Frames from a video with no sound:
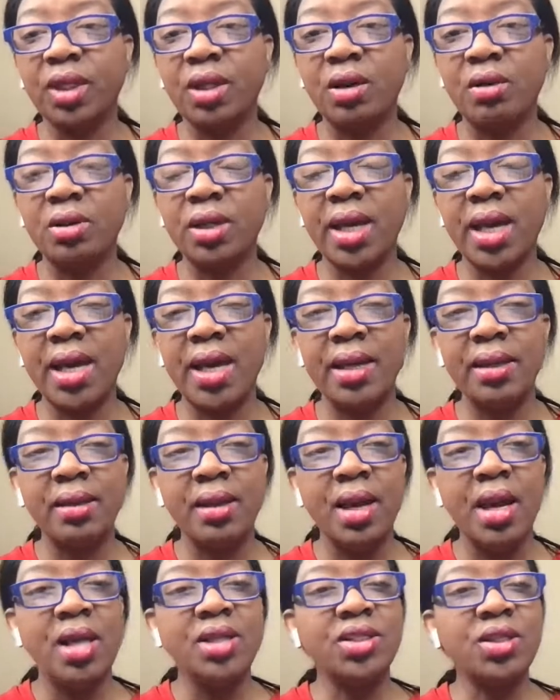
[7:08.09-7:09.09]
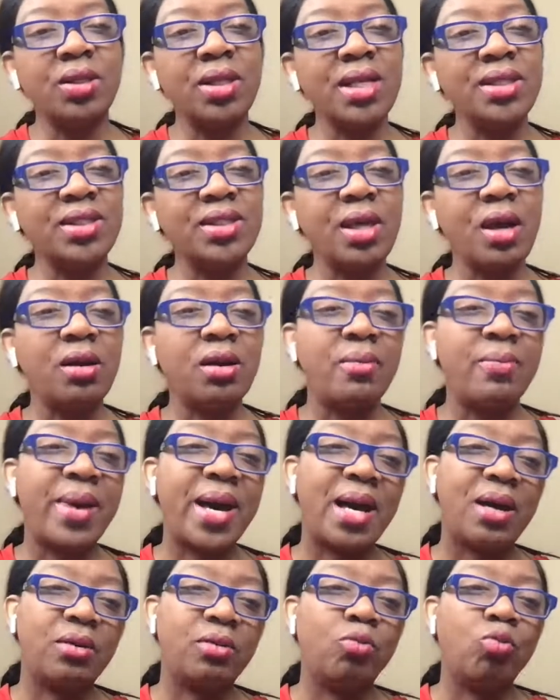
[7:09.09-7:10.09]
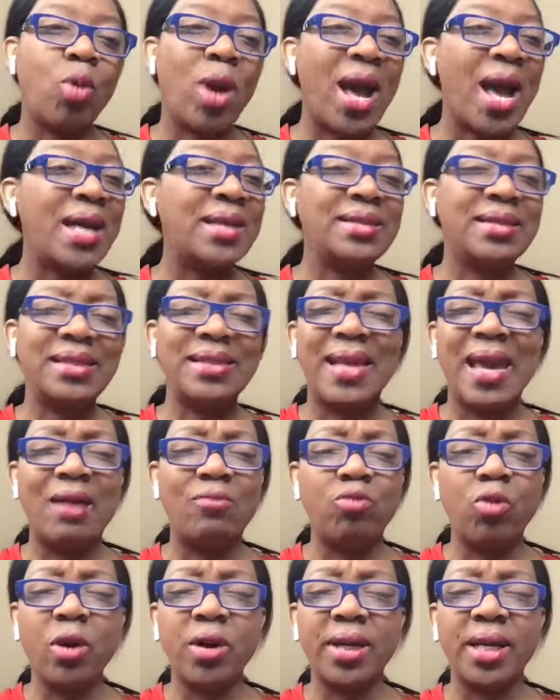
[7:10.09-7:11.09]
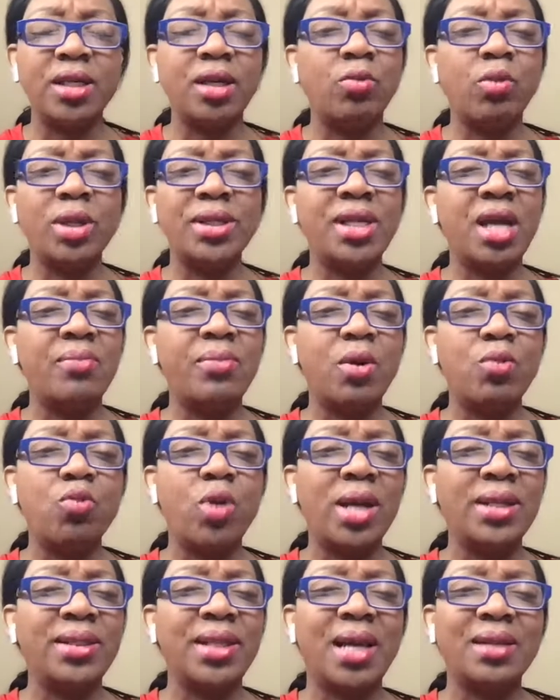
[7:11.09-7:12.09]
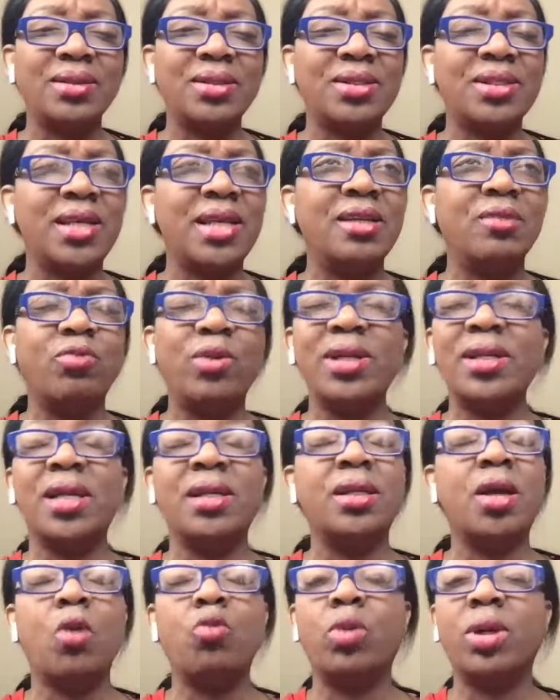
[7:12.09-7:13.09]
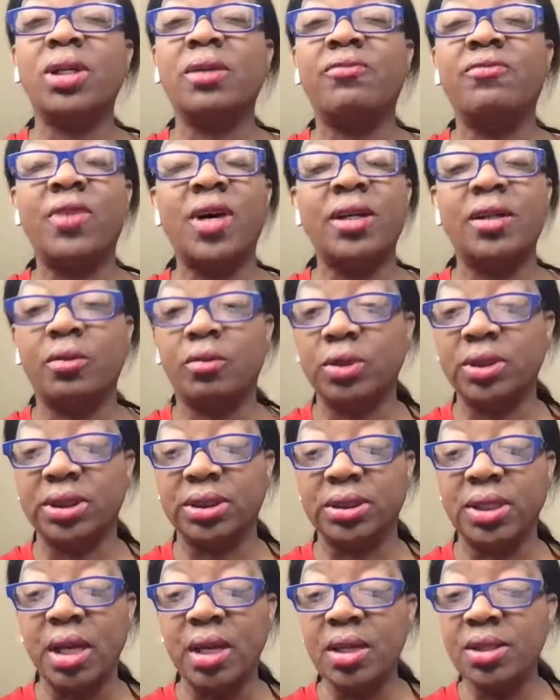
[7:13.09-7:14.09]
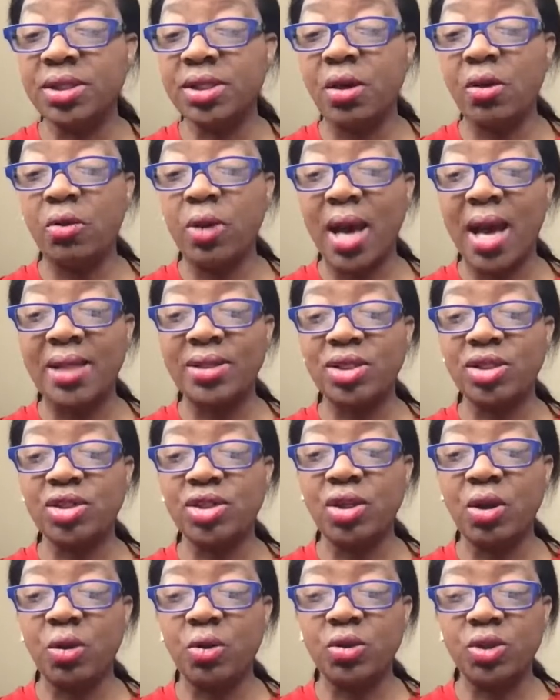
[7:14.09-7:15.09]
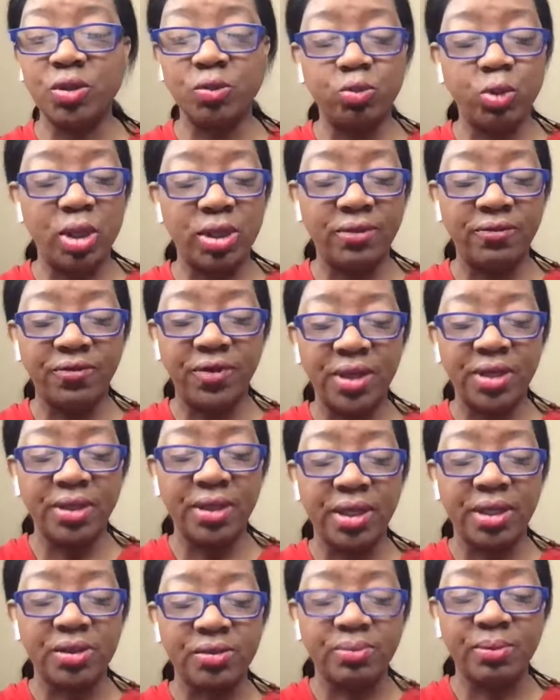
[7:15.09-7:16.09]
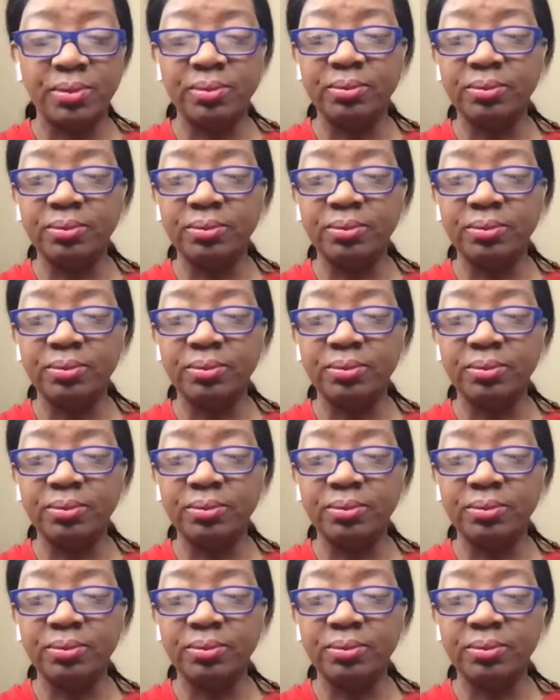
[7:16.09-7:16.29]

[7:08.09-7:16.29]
Okay. So let's talk about why is it not working? Now, number one, Dr. Sunday, we didn't know what a funnel is. So I just told you what a funnel is.